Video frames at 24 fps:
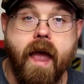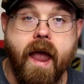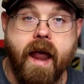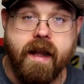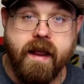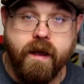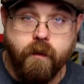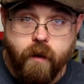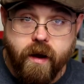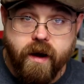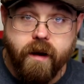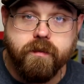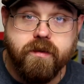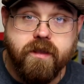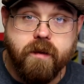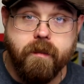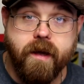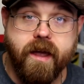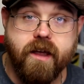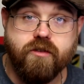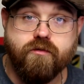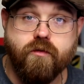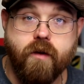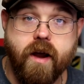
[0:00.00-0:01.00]
and he went up to
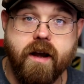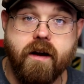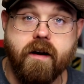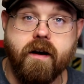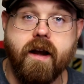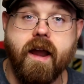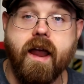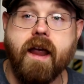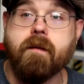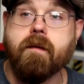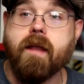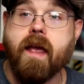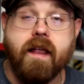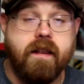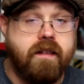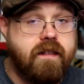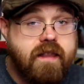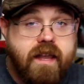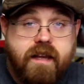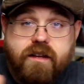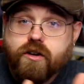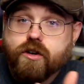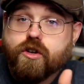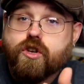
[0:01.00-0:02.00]
Mance Rayder, and and these